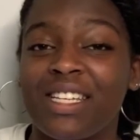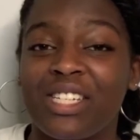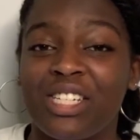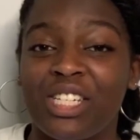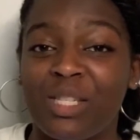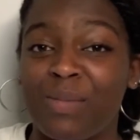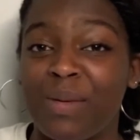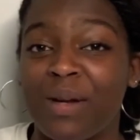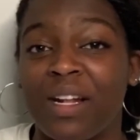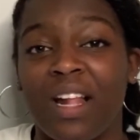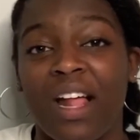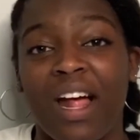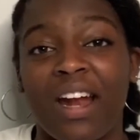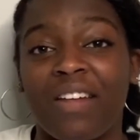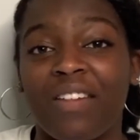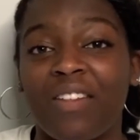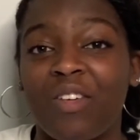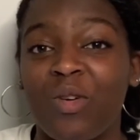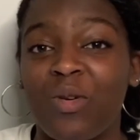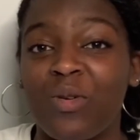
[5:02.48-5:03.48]
She's been in a lot
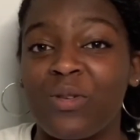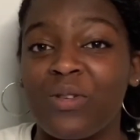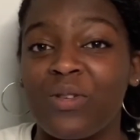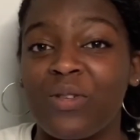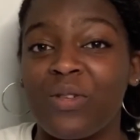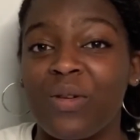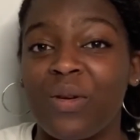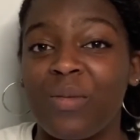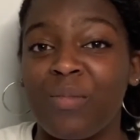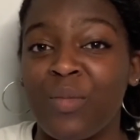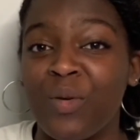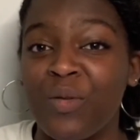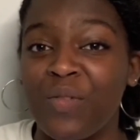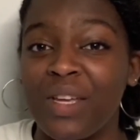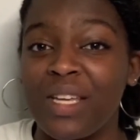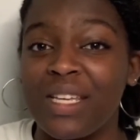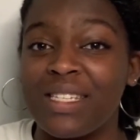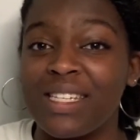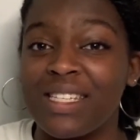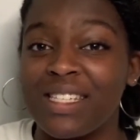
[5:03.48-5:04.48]
of cool
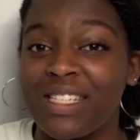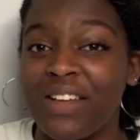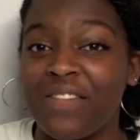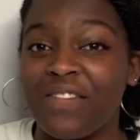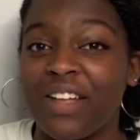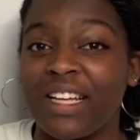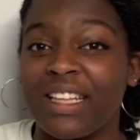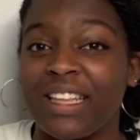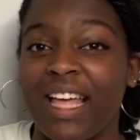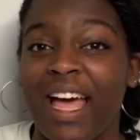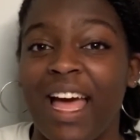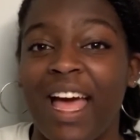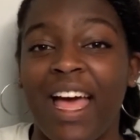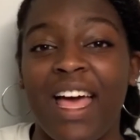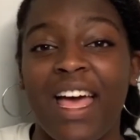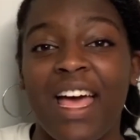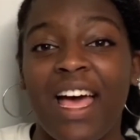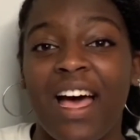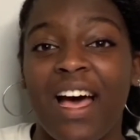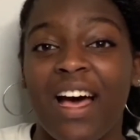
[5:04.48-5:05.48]
movies and stuff like that.
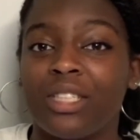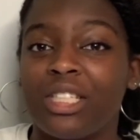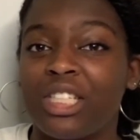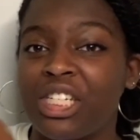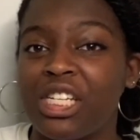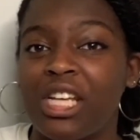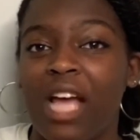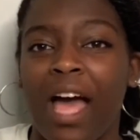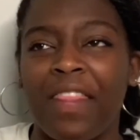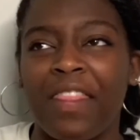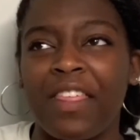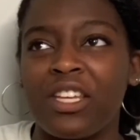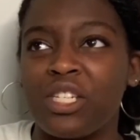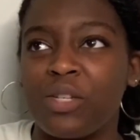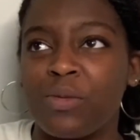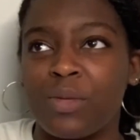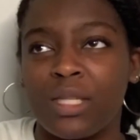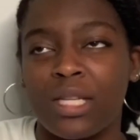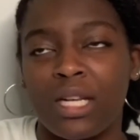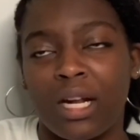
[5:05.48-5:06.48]
I think she
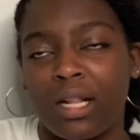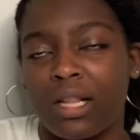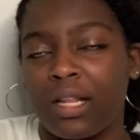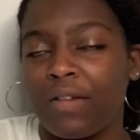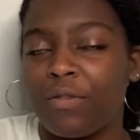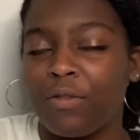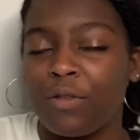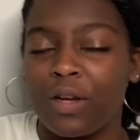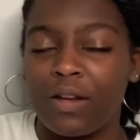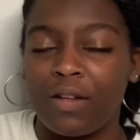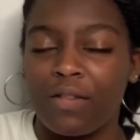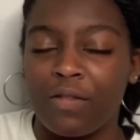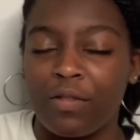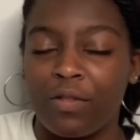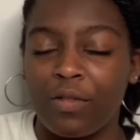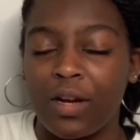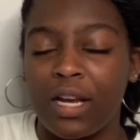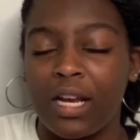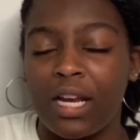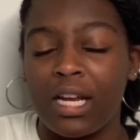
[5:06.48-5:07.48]
was in a Live
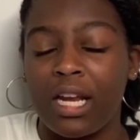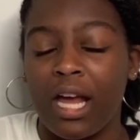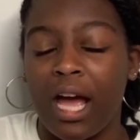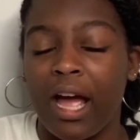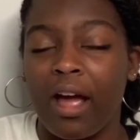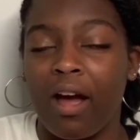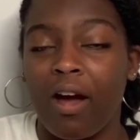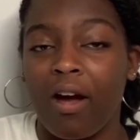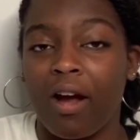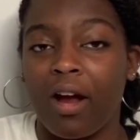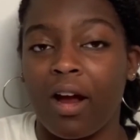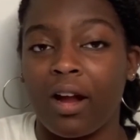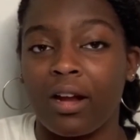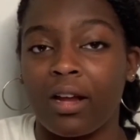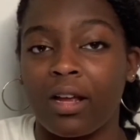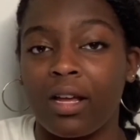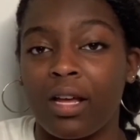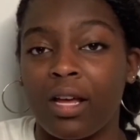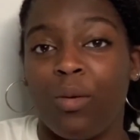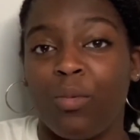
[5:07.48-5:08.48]
Free, Die Hard
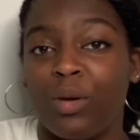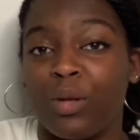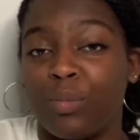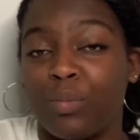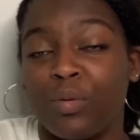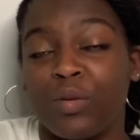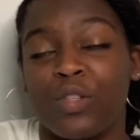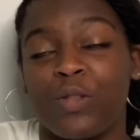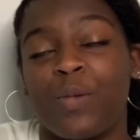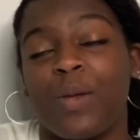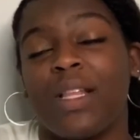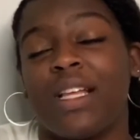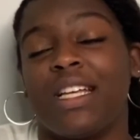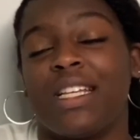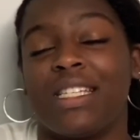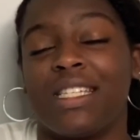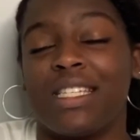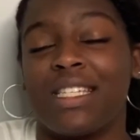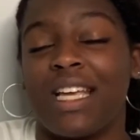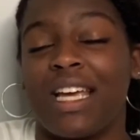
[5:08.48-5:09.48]
with Bruce
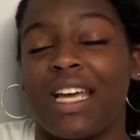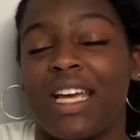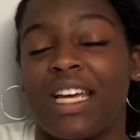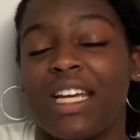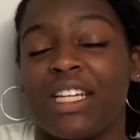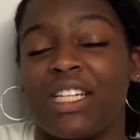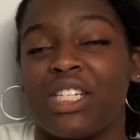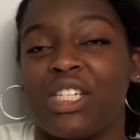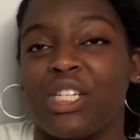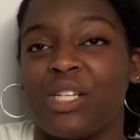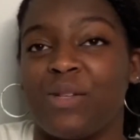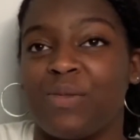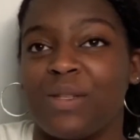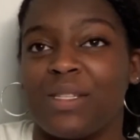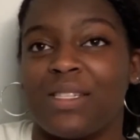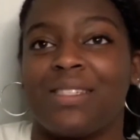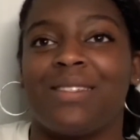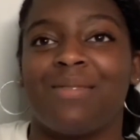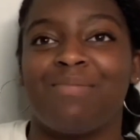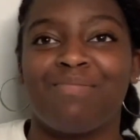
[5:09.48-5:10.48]
Willis, and she
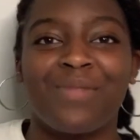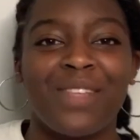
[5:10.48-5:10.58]
was